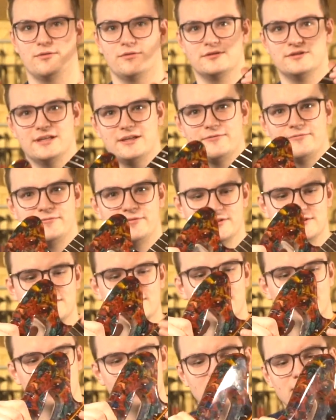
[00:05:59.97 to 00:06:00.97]
the neck fits
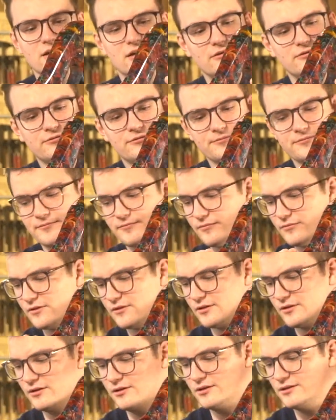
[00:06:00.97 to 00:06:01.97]
like a glove,
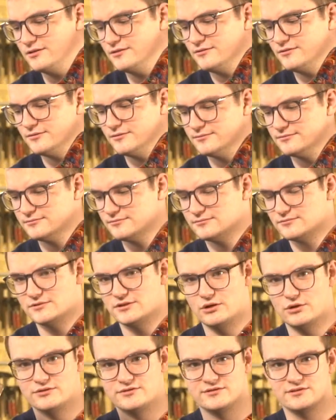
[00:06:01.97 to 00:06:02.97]
and
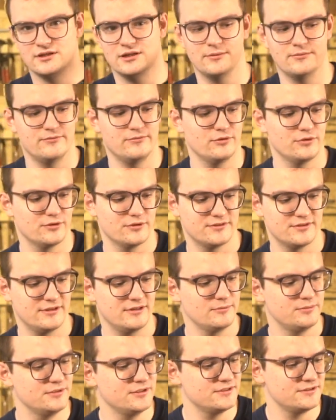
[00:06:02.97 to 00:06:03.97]
now it's time for the
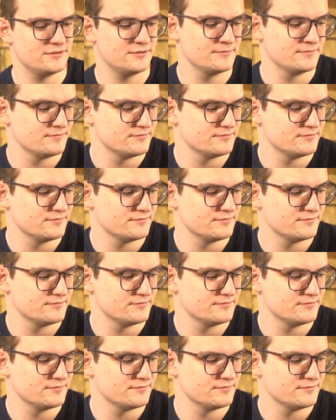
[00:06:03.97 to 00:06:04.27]
tailpiece.